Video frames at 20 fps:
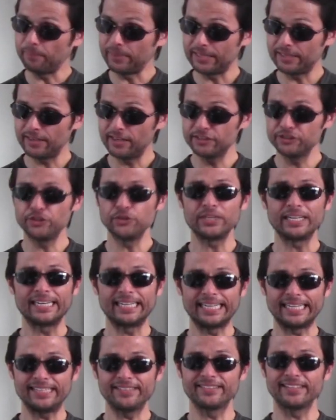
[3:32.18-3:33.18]
Because you
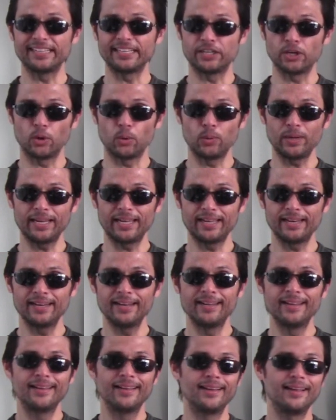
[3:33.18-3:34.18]
can easily go
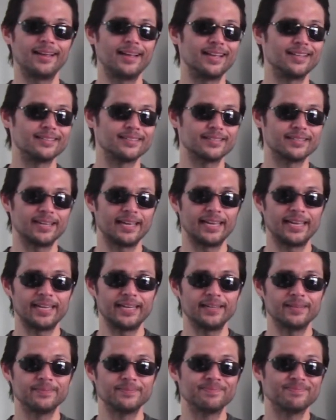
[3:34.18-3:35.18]
in and
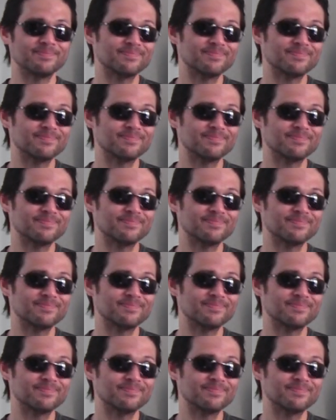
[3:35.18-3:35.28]
say,